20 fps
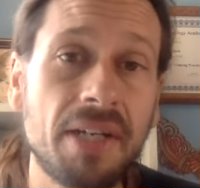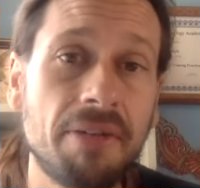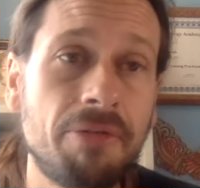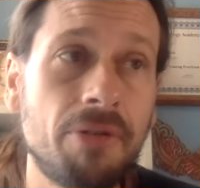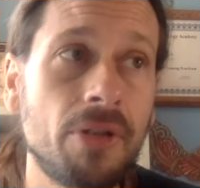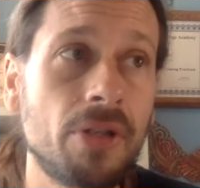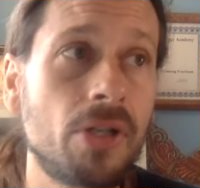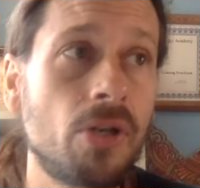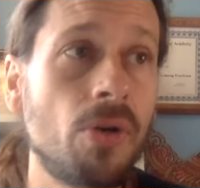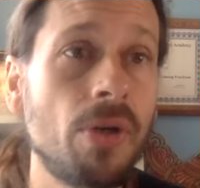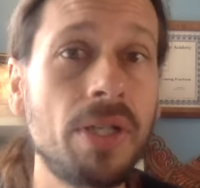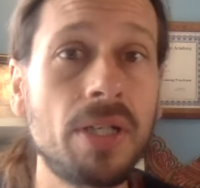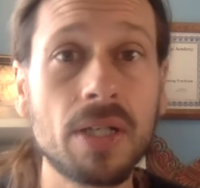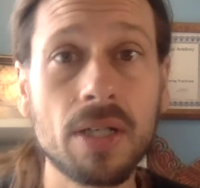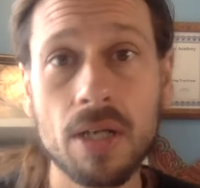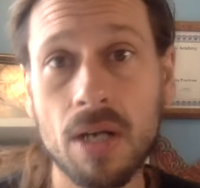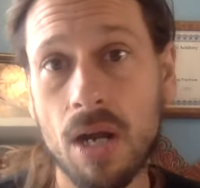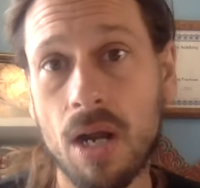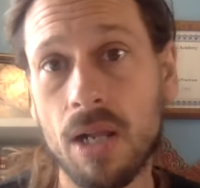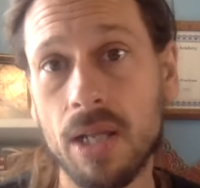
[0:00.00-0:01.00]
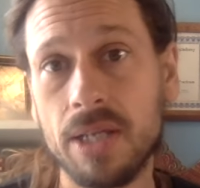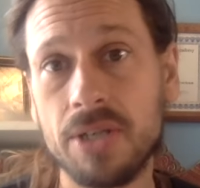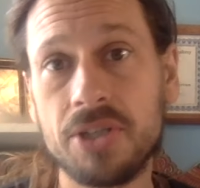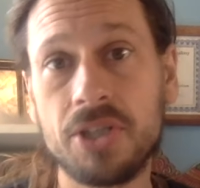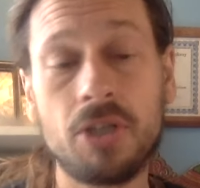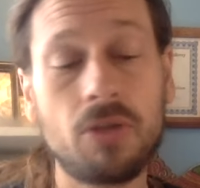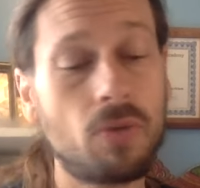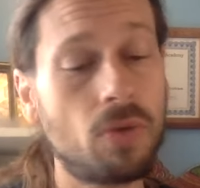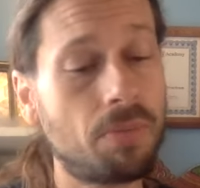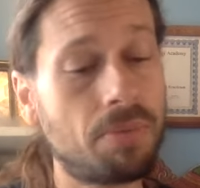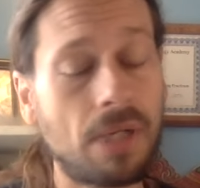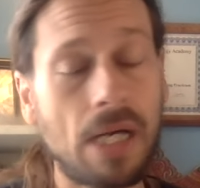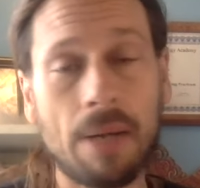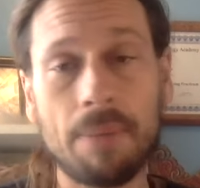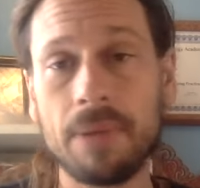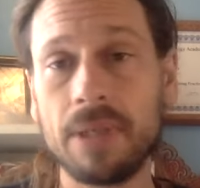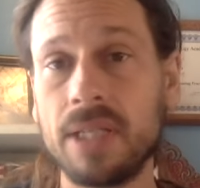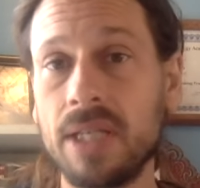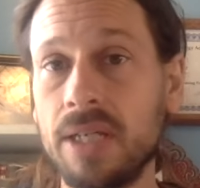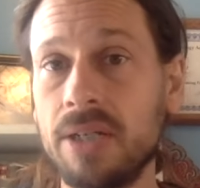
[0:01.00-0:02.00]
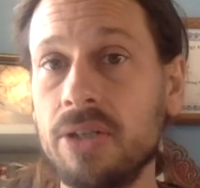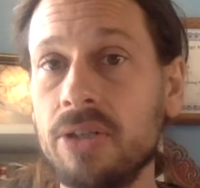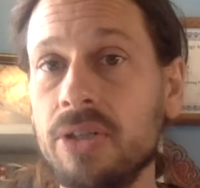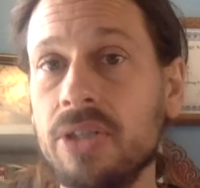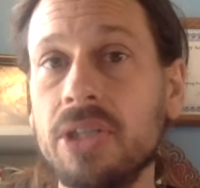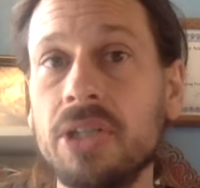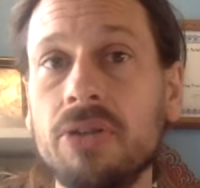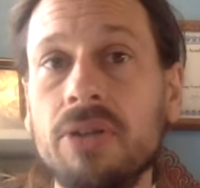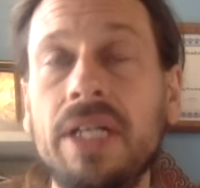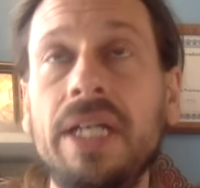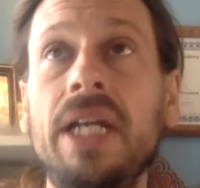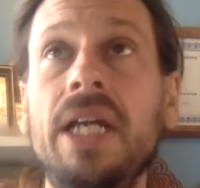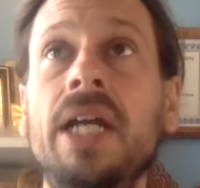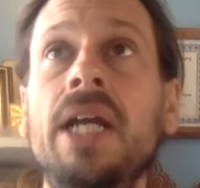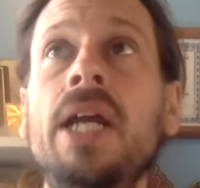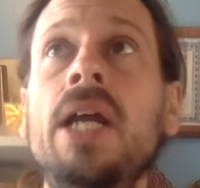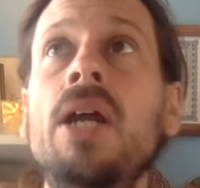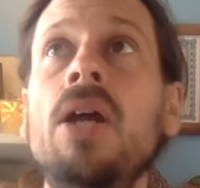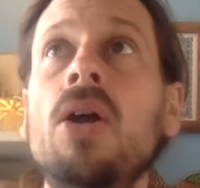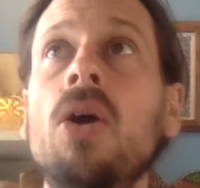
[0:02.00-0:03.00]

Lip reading: If you're going to college, you will probably get your degree.